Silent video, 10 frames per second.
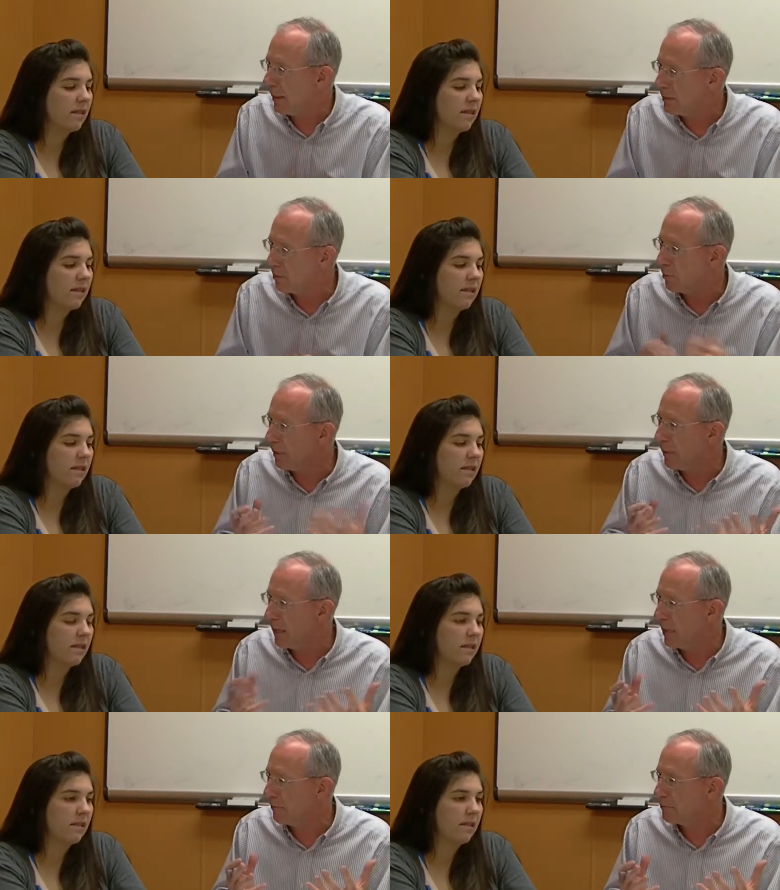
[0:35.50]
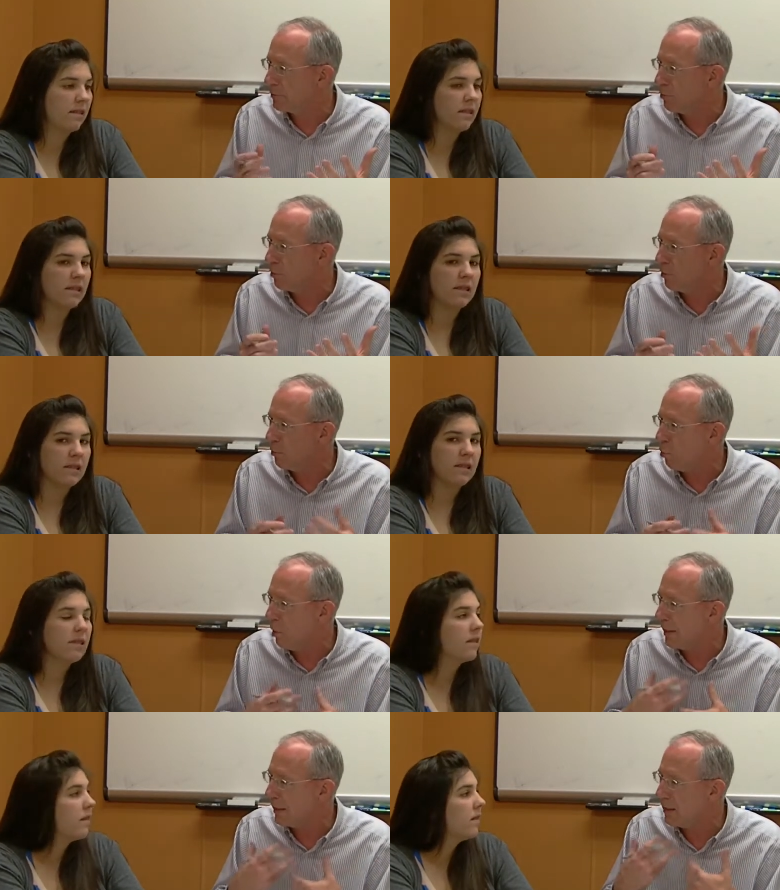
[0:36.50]
Speaker 1: High School, in and out of school.
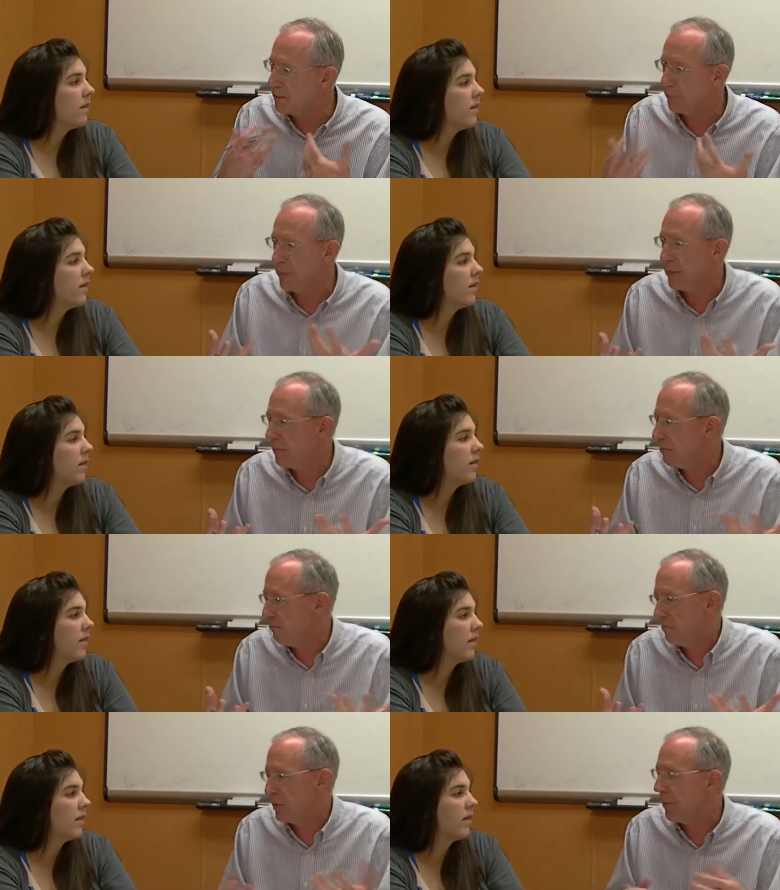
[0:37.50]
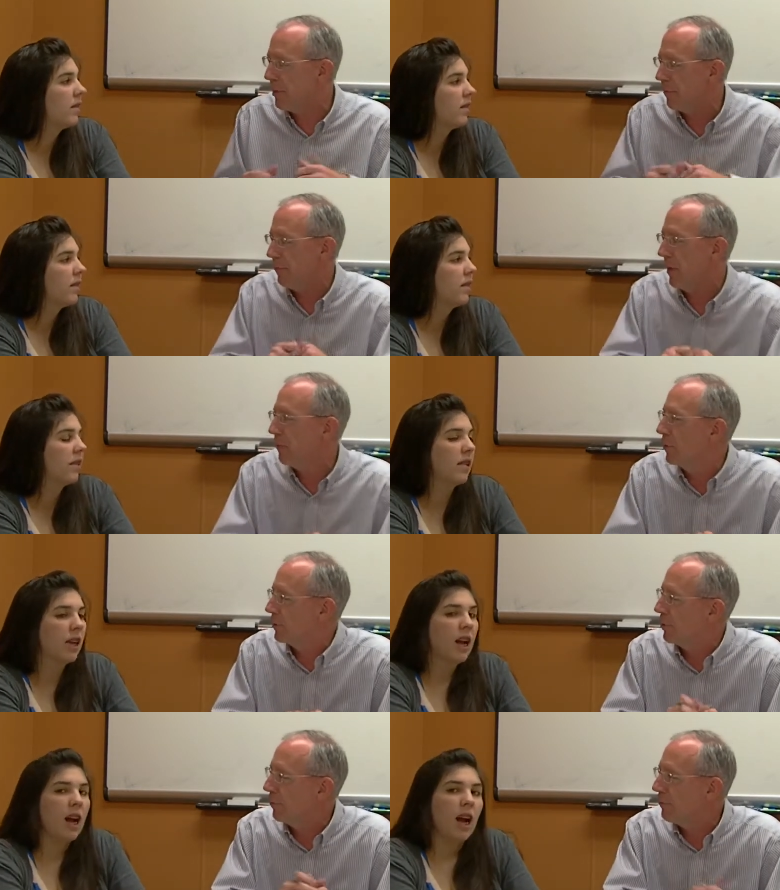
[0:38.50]
What has been some of your favorites
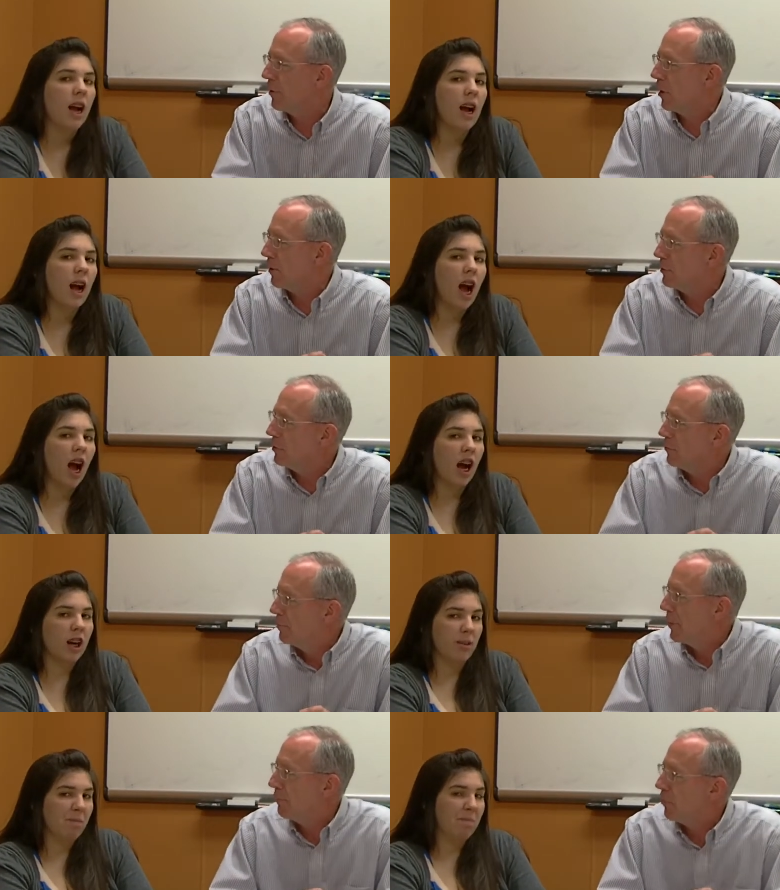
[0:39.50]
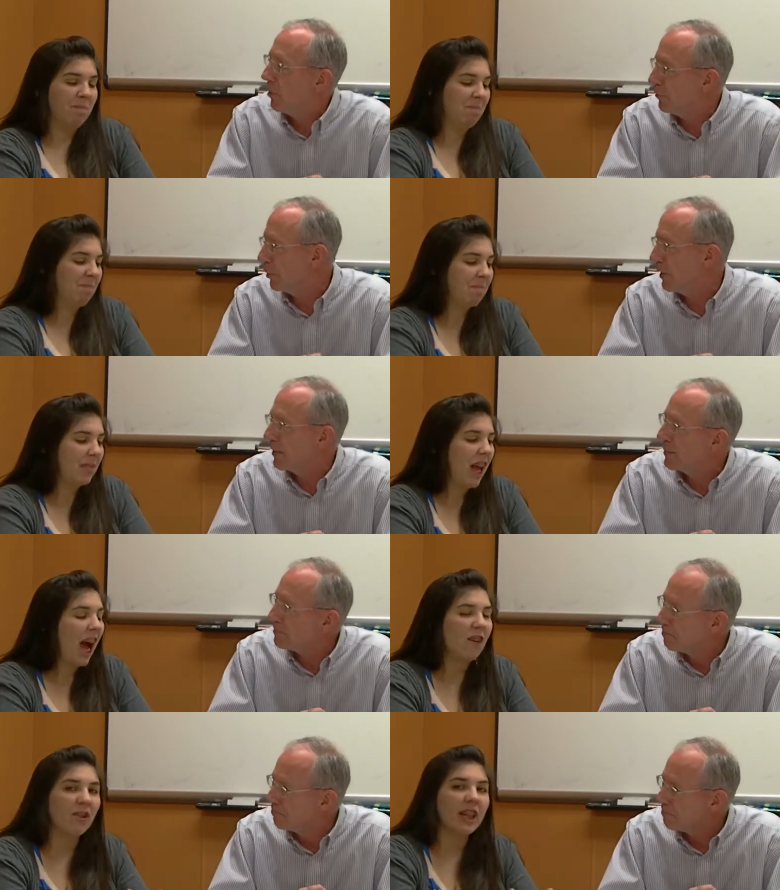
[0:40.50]
so far that you've been uh, involved with?
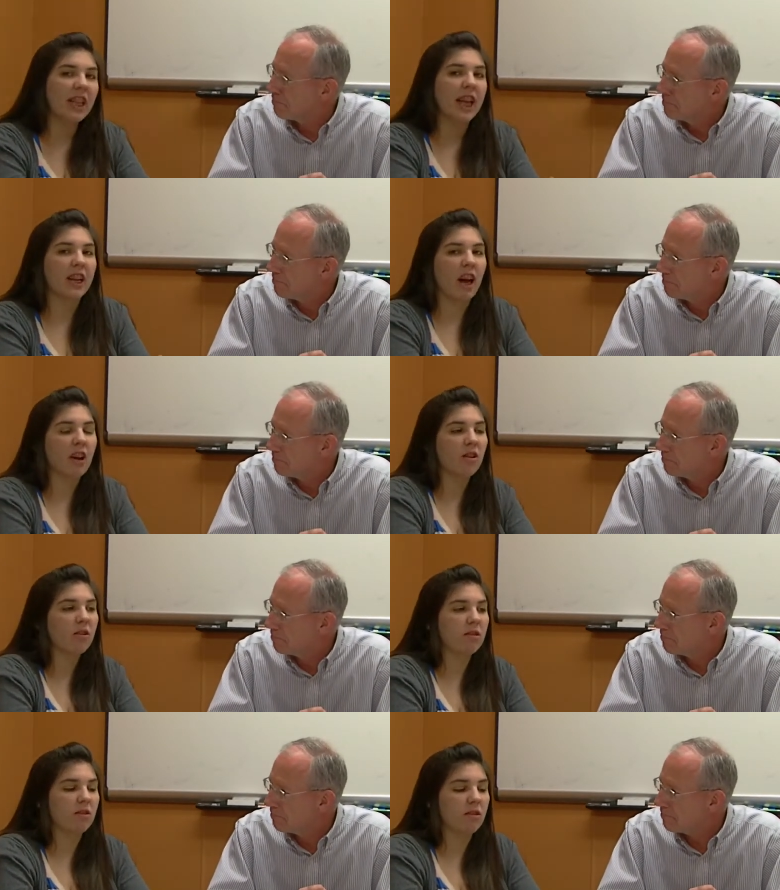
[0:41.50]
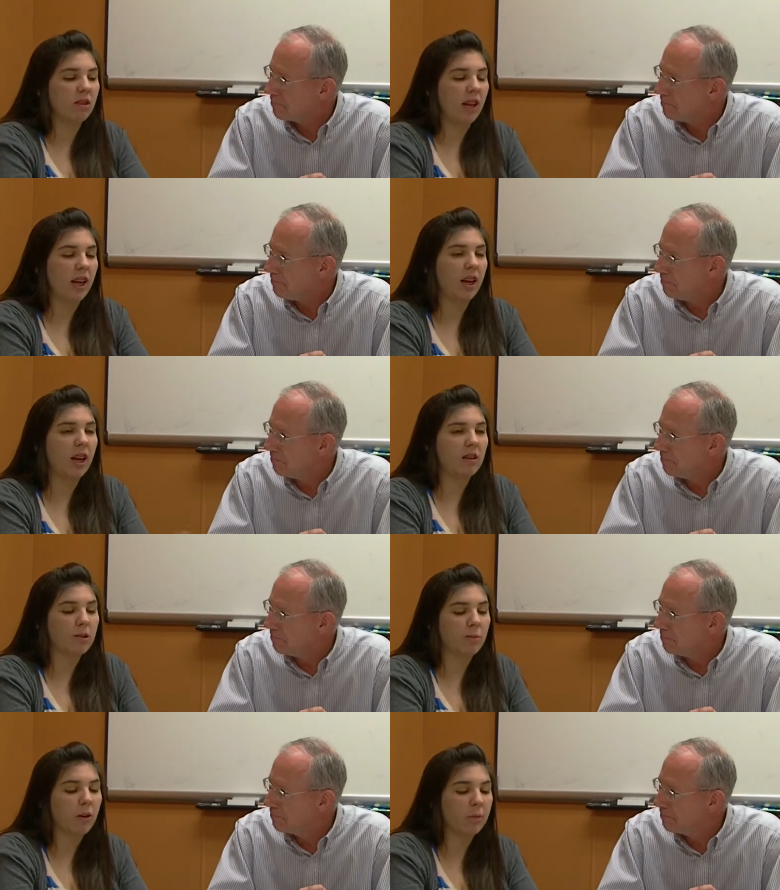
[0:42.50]
Speaker 2: I really like Huddle. Uh, Huddle's
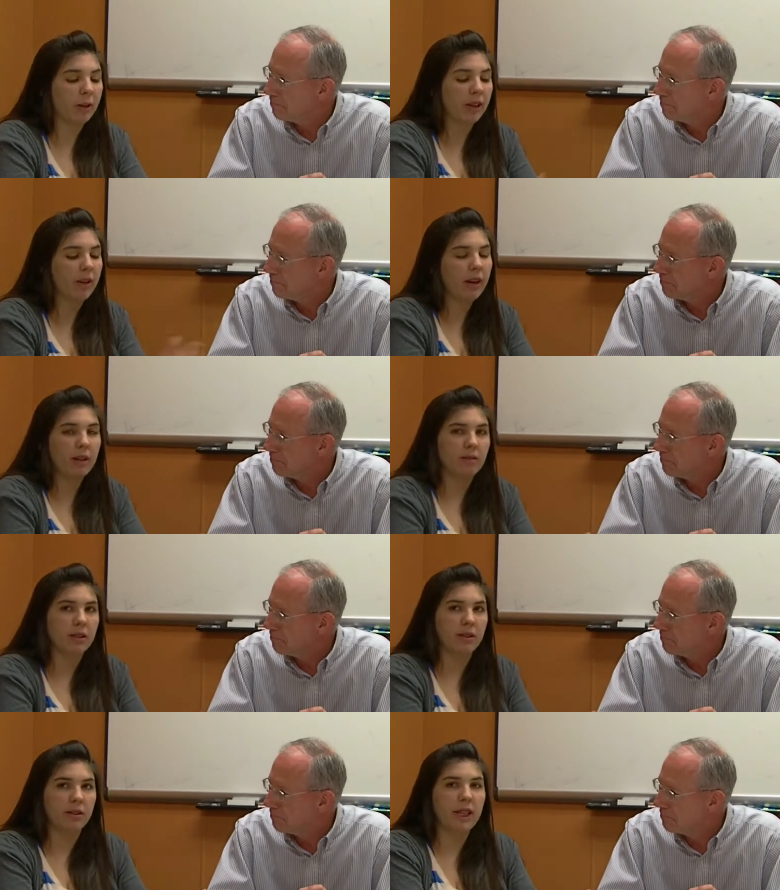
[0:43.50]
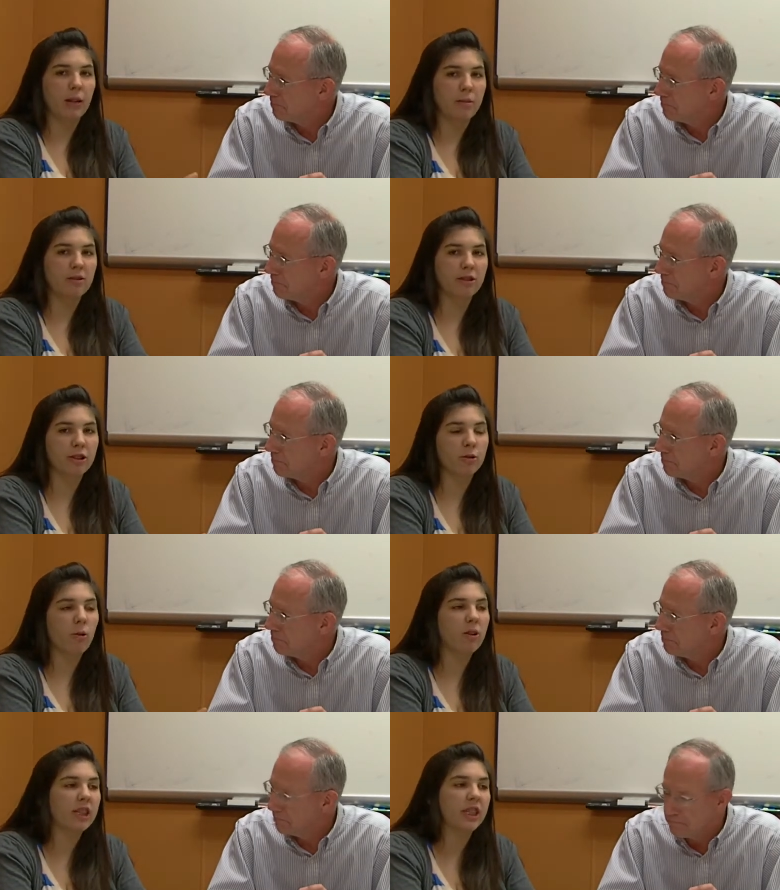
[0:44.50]
a program where you go down to the elementary
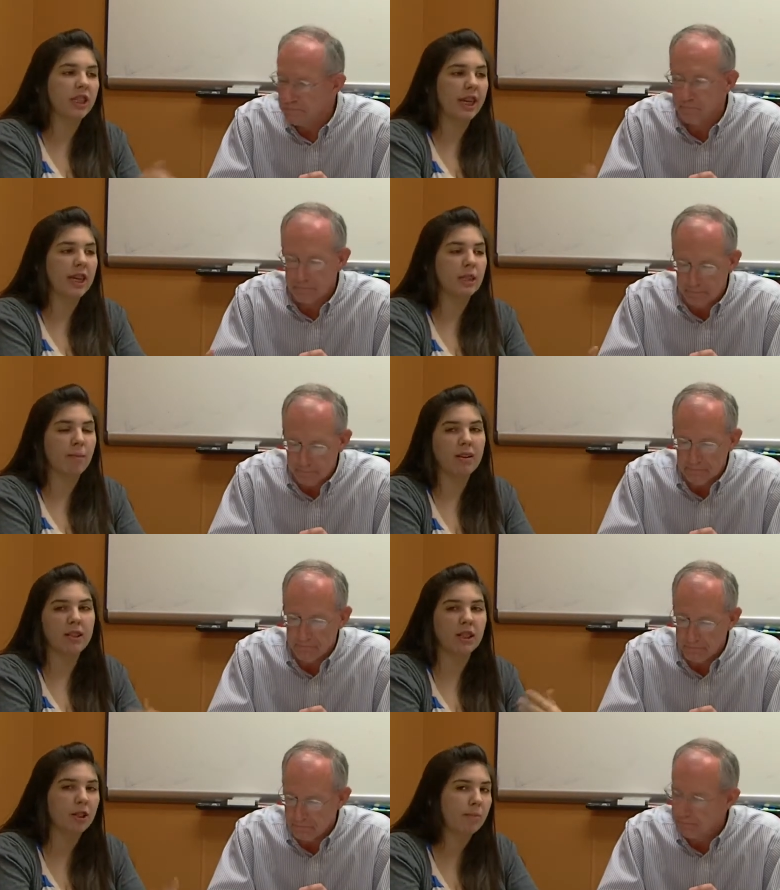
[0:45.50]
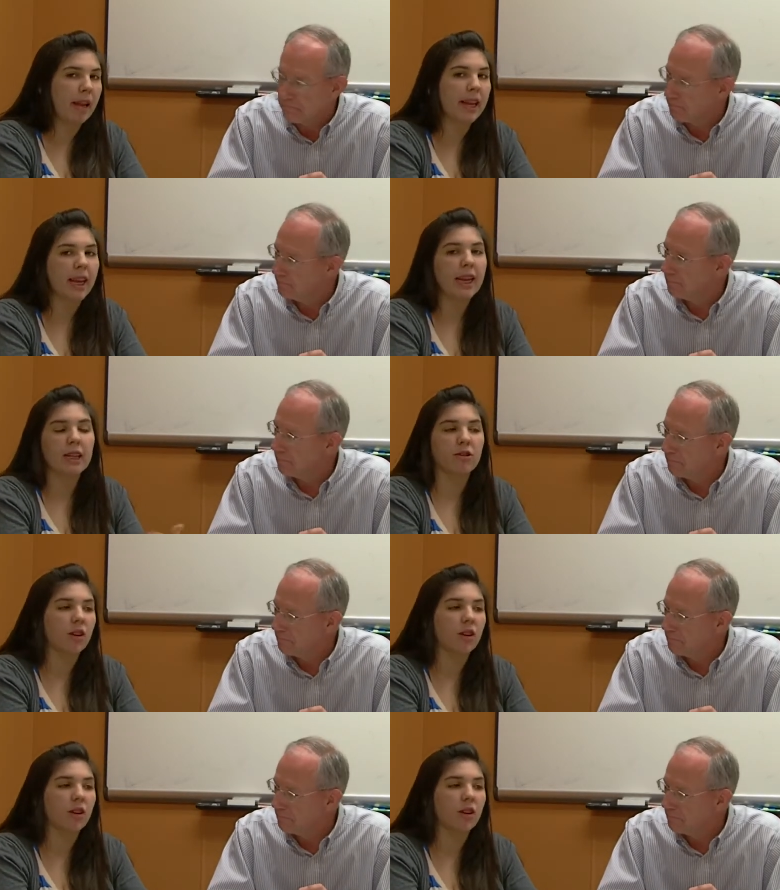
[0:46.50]
school and teach kids about decision making and